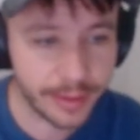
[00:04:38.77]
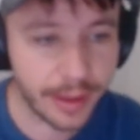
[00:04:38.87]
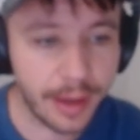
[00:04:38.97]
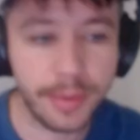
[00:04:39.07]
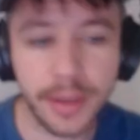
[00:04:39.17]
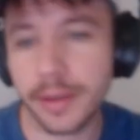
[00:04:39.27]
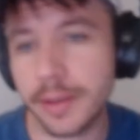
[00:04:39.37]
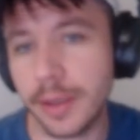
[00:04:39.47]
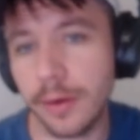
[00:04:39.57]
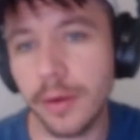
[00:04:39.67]
in the company,
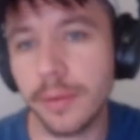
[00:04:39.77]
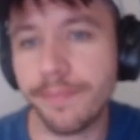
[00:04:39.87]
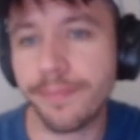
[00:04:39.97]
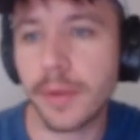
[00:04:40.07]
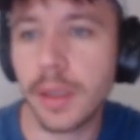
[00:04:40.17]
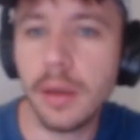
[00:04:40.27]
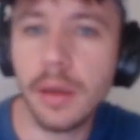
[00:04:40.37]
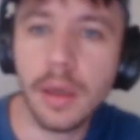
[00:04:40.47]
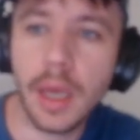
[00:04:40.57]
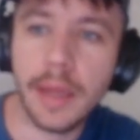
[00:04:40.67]
etc.
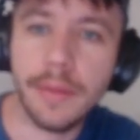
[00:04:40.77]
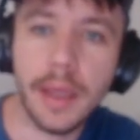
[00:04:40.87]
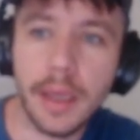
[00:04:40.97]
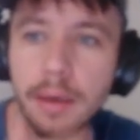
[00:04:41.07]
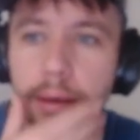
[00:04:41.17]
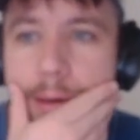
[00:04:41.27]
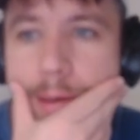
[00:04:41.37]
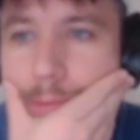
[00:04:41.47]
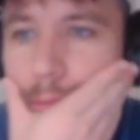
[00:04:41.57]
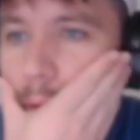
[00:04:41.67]
And then
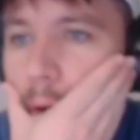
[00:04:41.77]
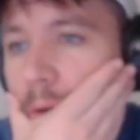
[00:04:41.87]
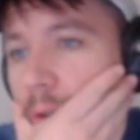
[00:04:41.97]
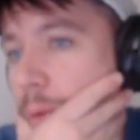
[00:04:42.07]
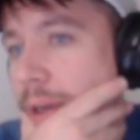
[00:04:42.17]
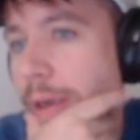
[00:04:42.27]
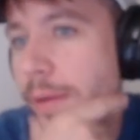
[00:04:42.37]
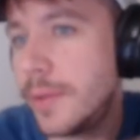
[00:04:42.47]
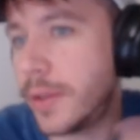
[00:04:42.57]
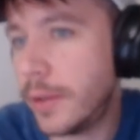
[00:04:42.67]
also when it
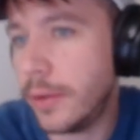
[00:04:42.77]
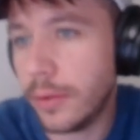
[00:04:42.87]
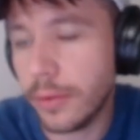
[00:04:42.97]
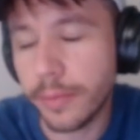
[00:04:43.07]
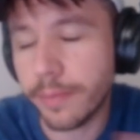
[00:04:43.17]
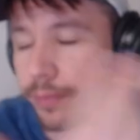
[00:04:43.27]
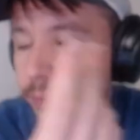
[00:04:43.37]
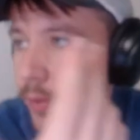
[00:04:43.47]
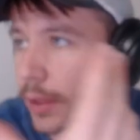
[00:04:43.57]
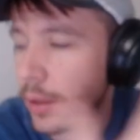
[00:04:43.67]
comes to
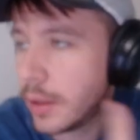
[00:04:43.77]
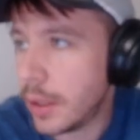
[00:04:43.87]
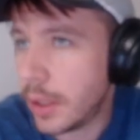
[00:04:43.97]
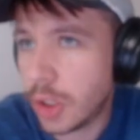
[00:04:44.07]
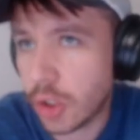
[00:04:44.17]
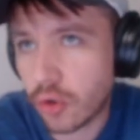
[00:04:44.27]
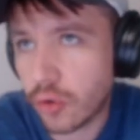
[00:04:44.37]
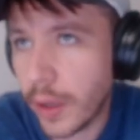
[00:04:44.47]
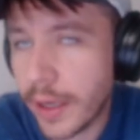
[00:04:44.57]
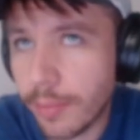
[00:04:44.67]
just
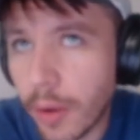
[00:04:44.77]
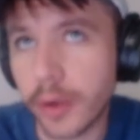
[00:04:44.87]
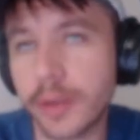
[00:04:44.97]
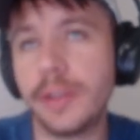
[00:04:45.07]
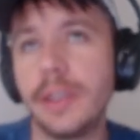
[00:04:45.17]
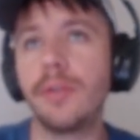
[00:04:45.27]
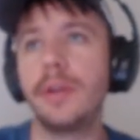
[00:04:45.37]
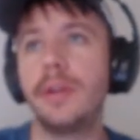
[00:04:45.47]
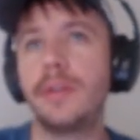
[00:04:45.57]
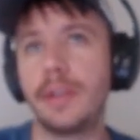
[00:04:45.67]
trademark
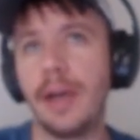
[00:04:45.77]
secrets and